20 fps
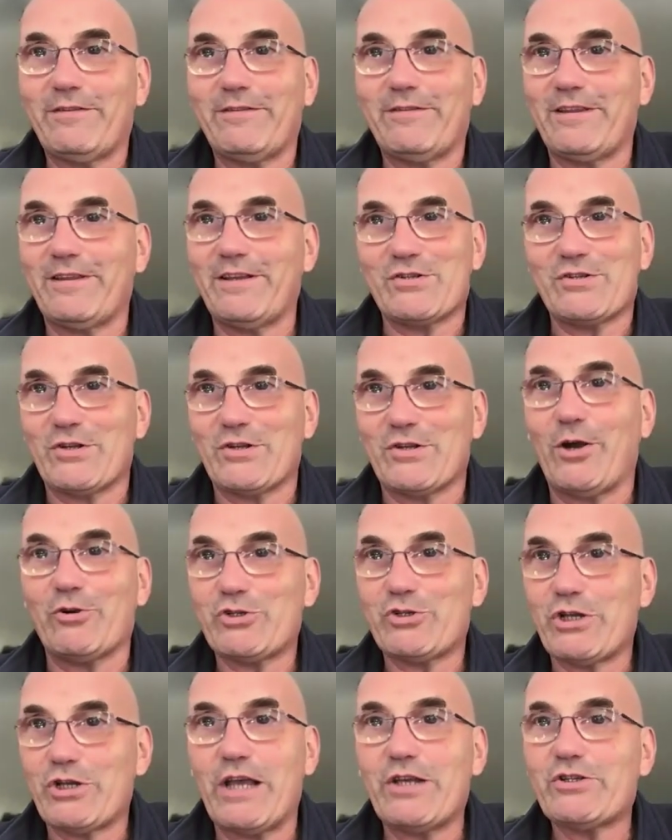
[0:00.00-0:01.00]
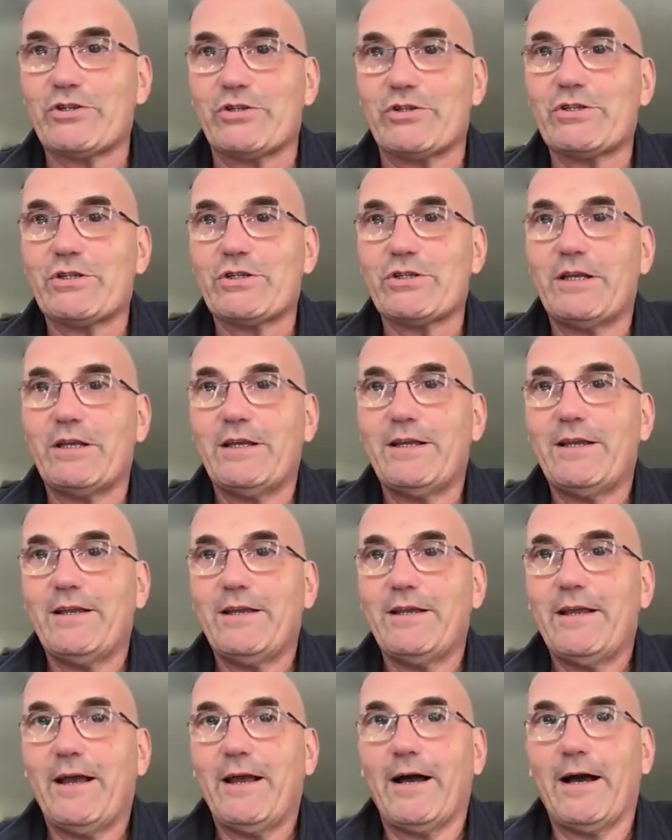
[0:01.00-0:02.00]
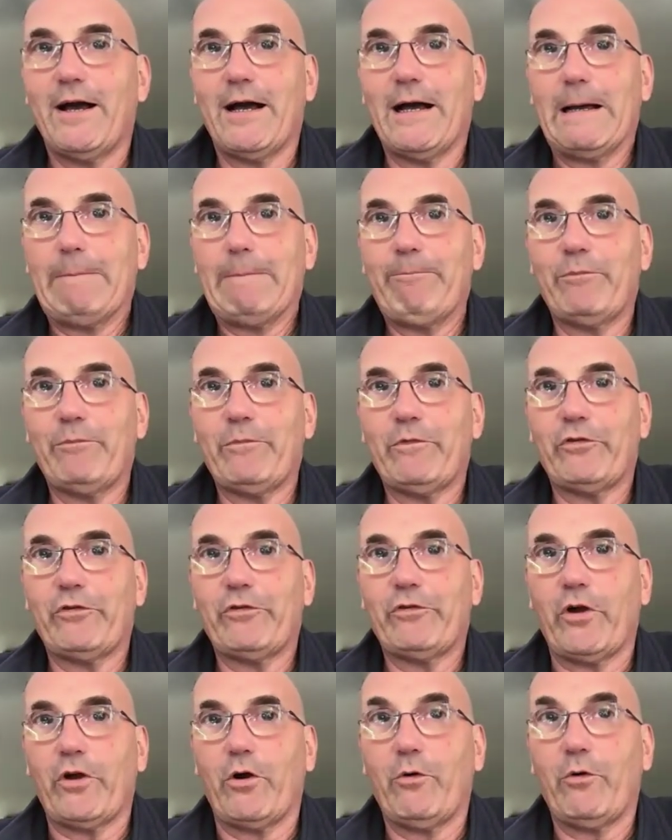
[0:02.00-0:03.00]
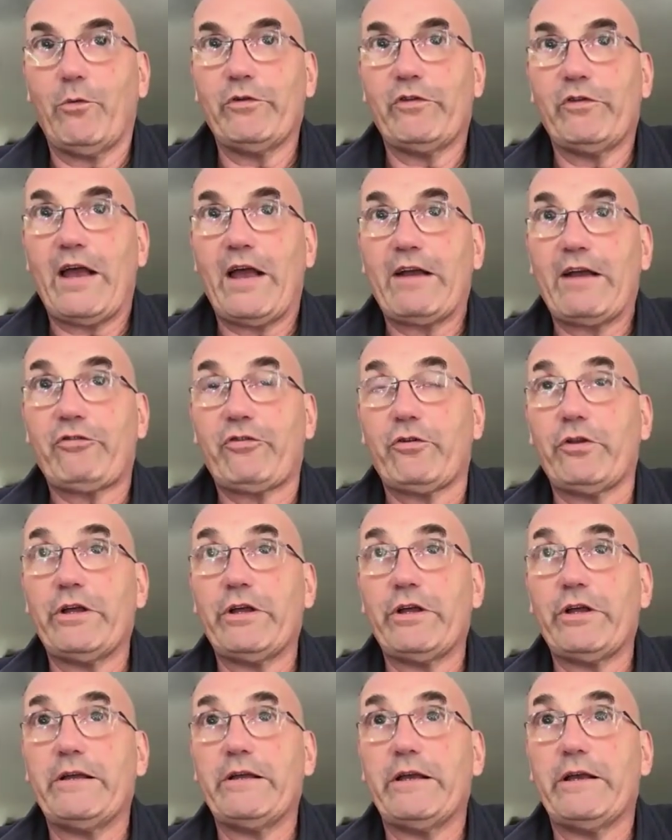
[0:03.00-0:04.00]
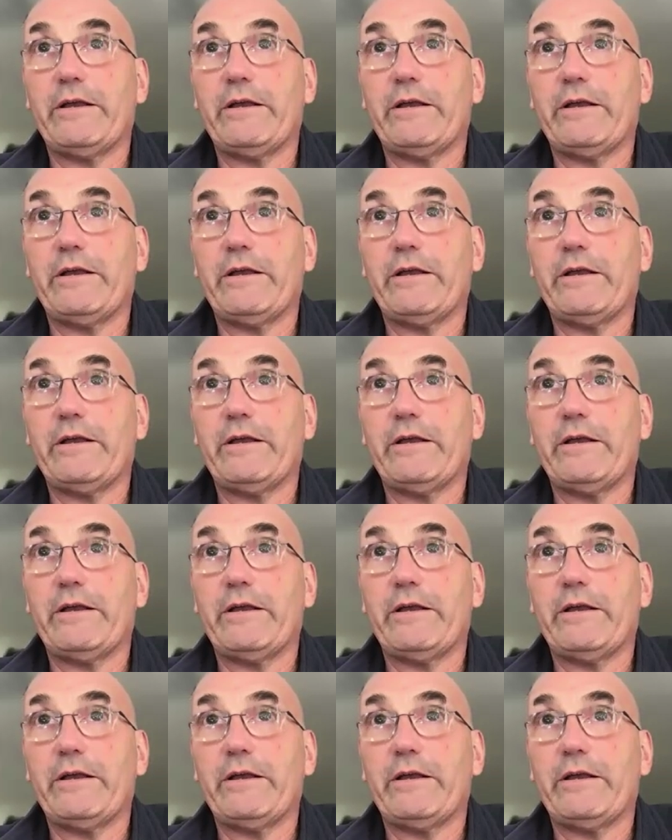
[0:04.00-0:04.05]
these negotiations. So it was actually